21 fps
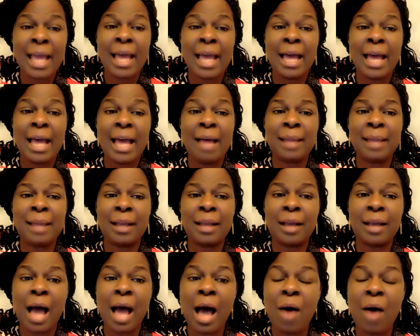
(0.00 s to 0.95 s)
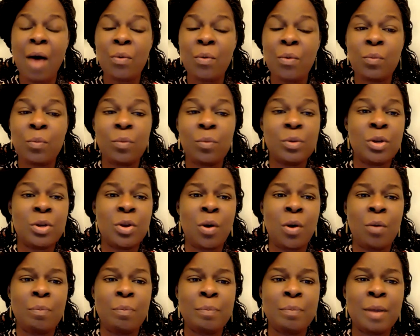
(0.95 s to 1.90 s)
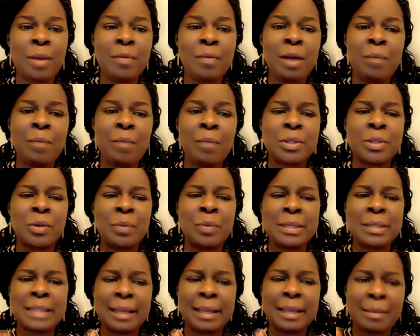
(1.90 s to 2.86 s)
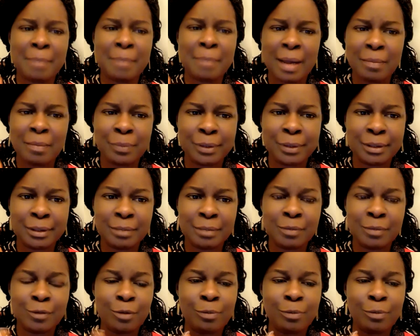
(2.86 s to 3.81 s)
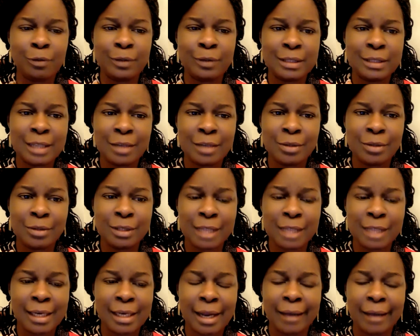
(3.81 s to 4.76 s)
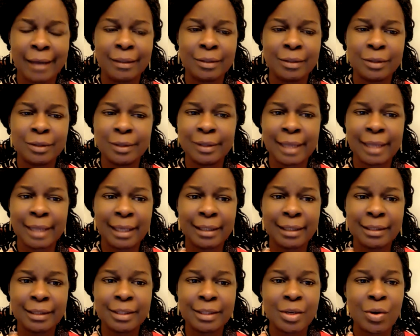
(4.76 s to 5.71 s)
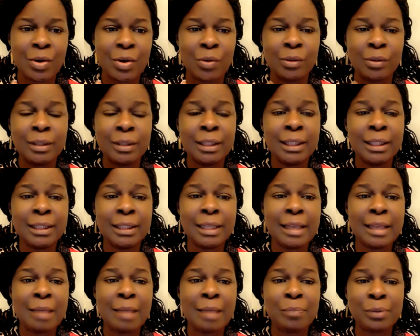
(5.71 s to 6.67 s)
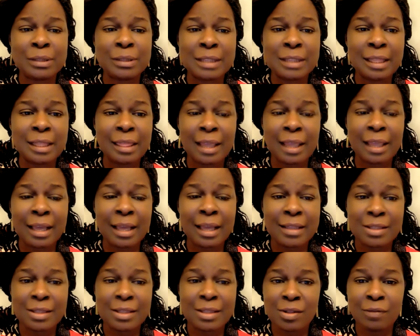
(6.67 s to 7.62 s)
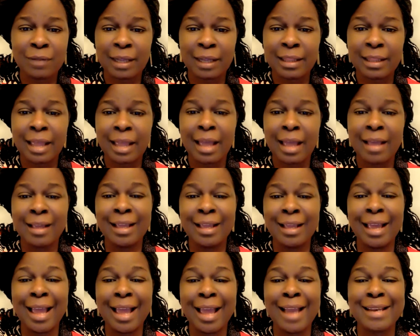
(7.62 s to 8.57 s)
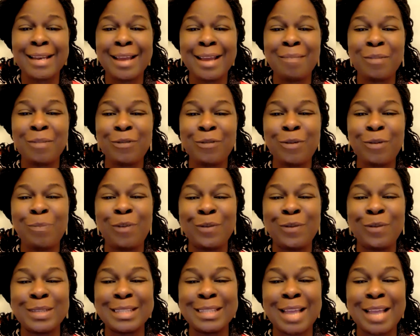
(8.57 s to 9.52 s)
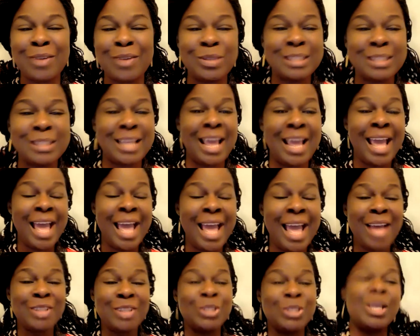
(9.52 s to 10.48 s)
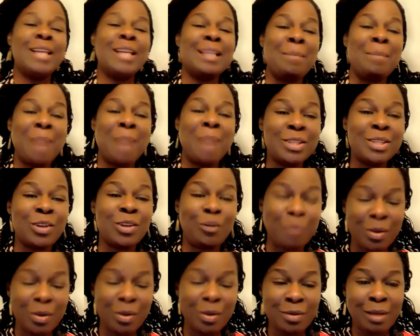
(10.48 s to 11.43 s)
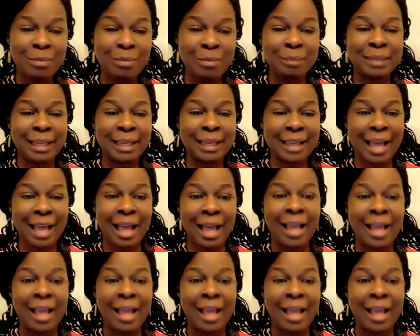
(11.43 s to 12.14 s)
I'm like, how, you know, Miriam was always like a bad person before Prophet Sadu said that. So like, you know, the leprosy thing and stuff like that. And then before Prophet Sadu said, so the mantle of Miriam, I'm like, ah.